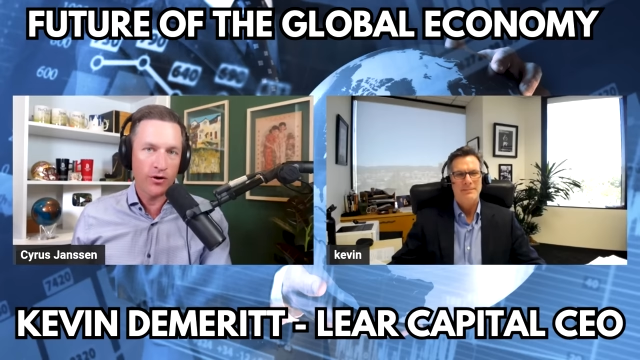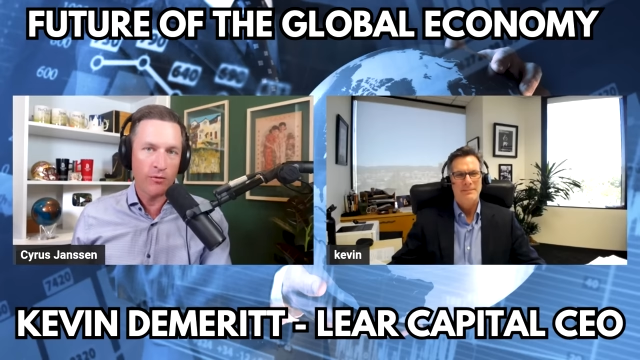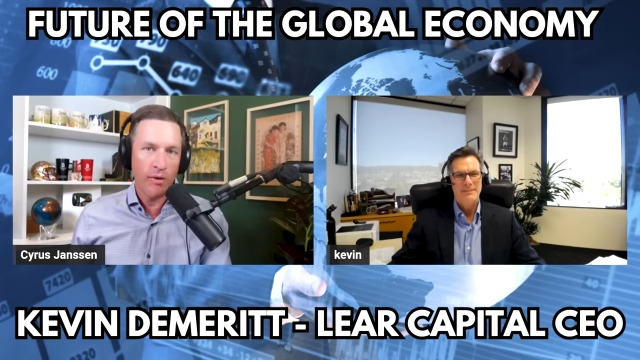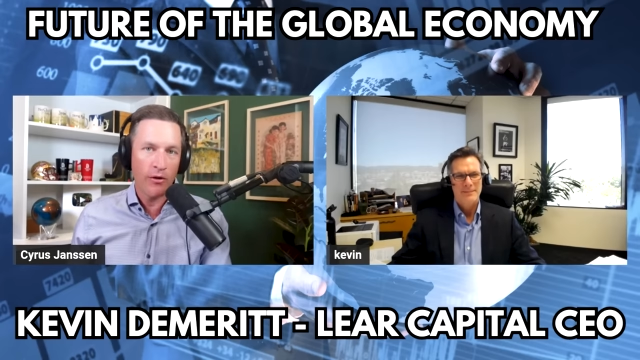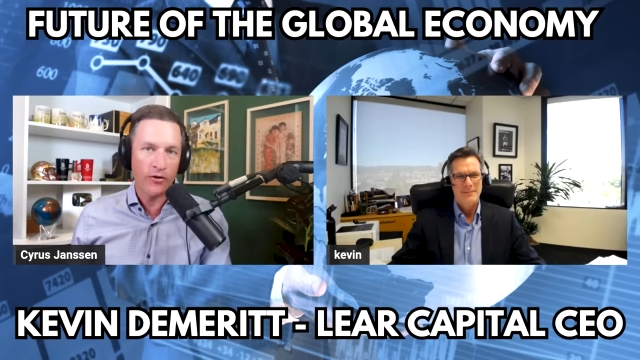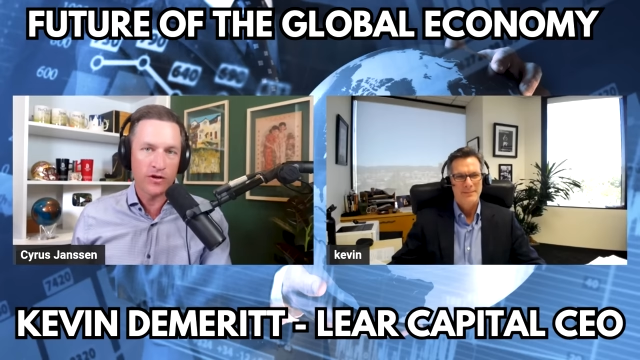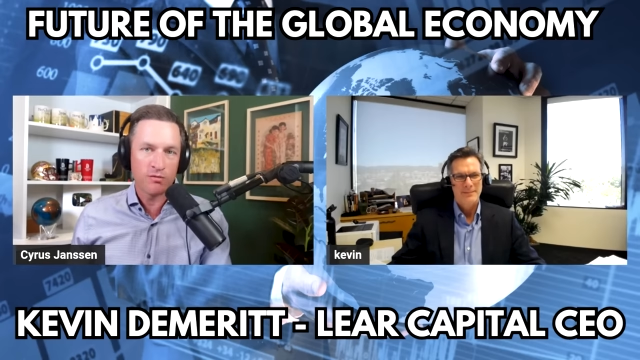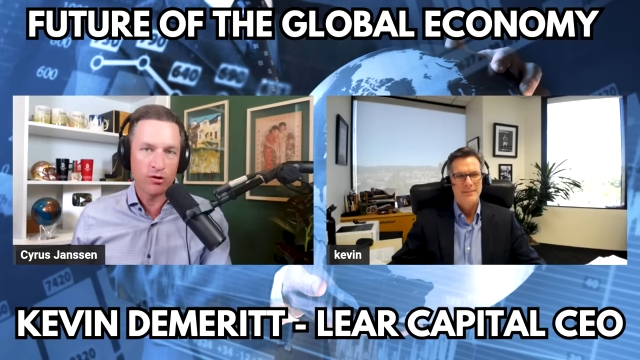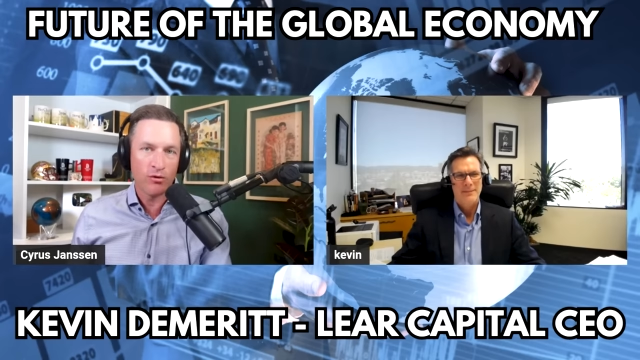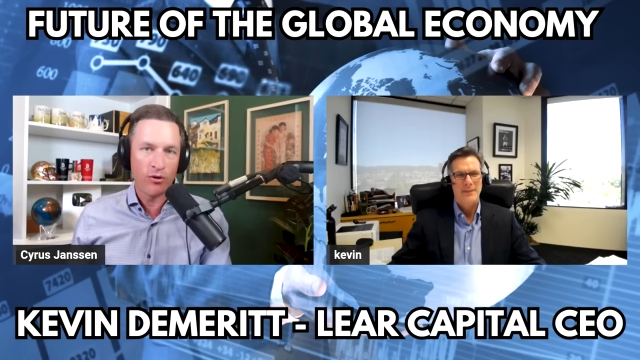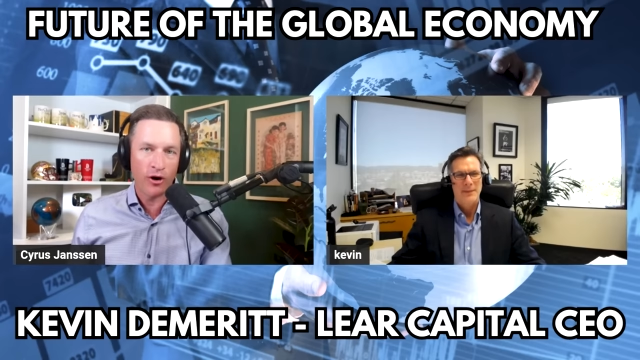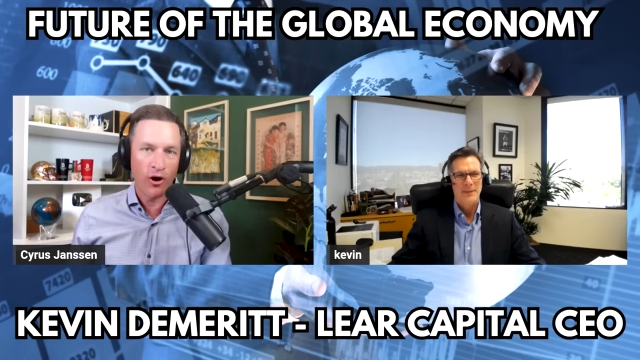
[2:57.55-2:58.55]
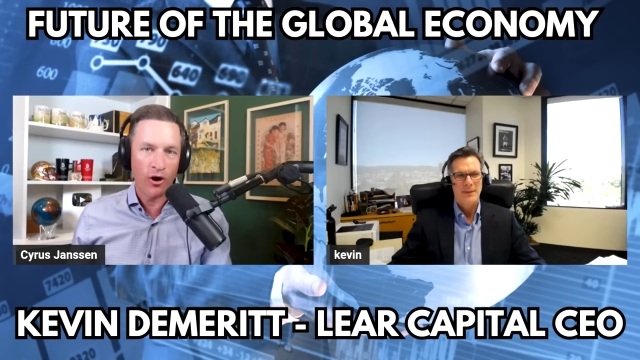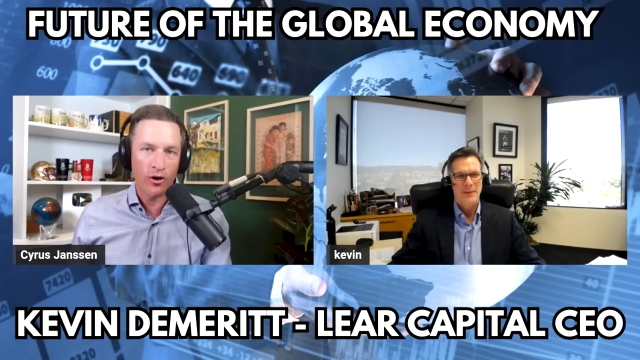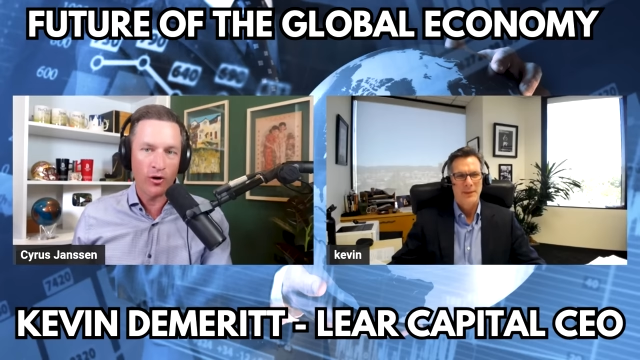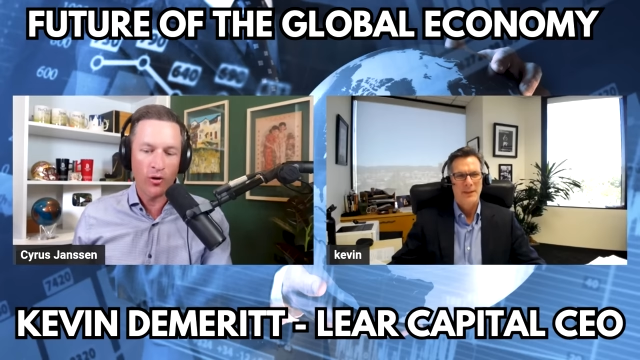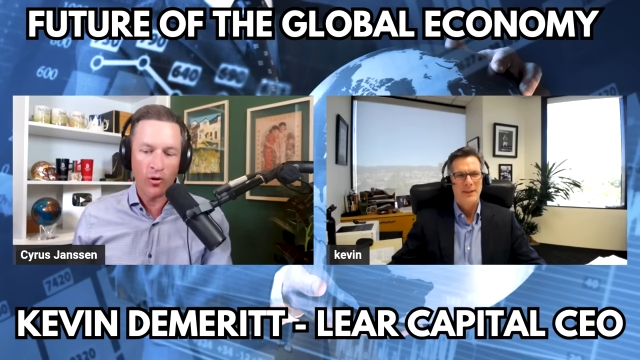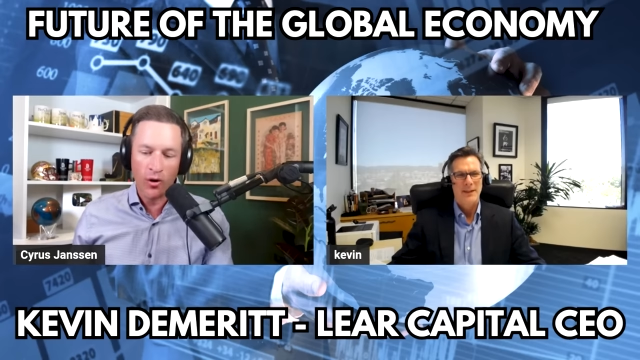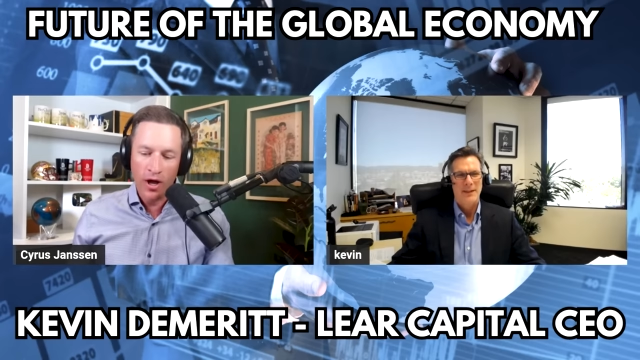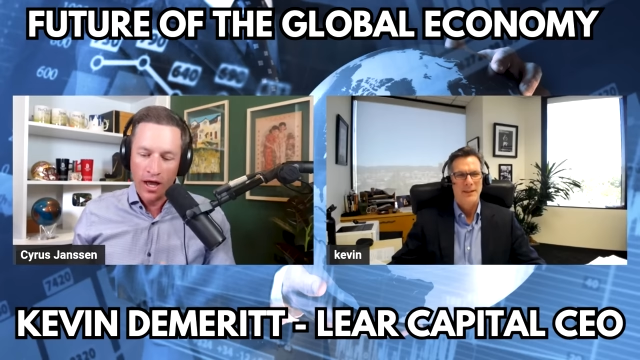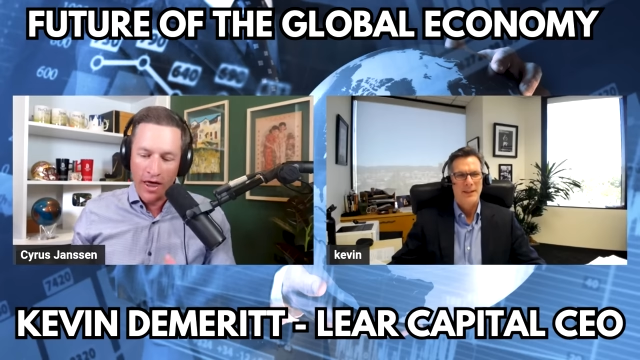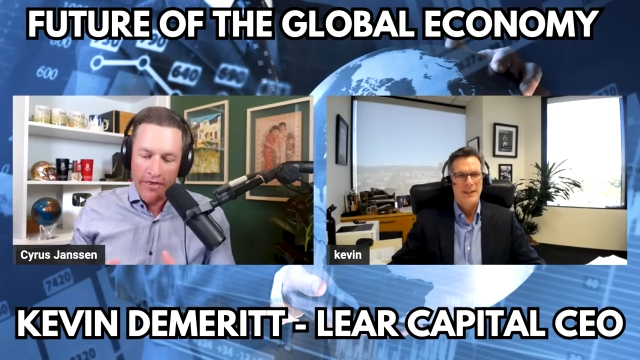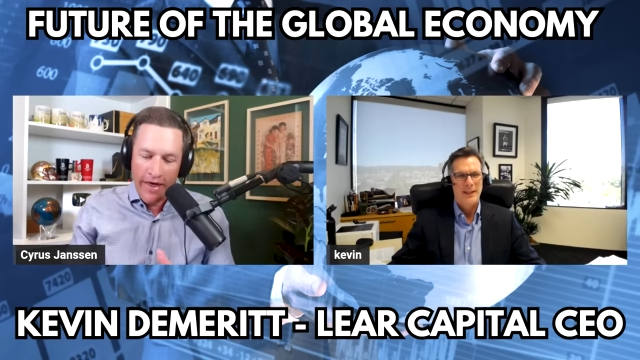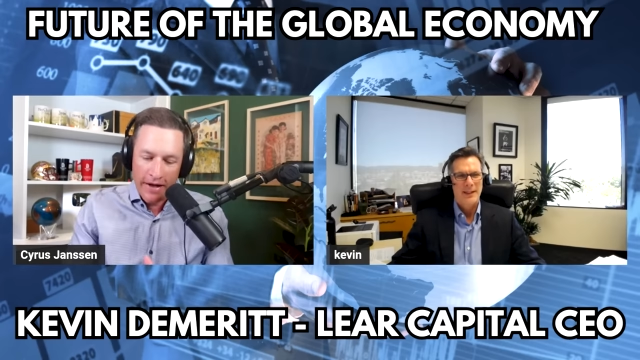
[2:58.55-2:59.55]
about this Bloomberg article
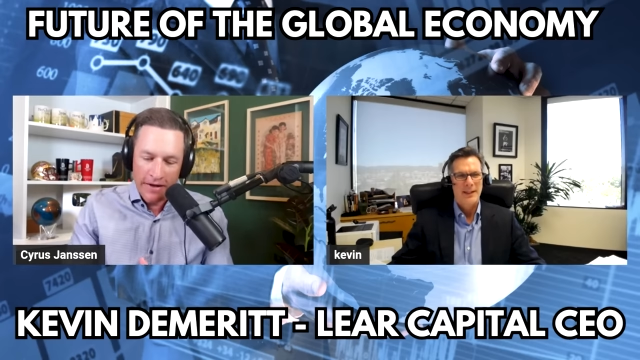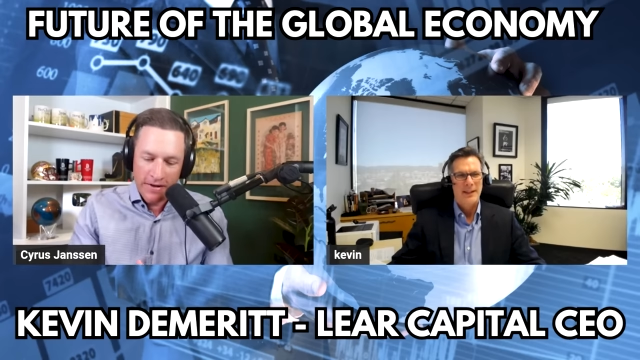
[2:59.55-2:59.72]
that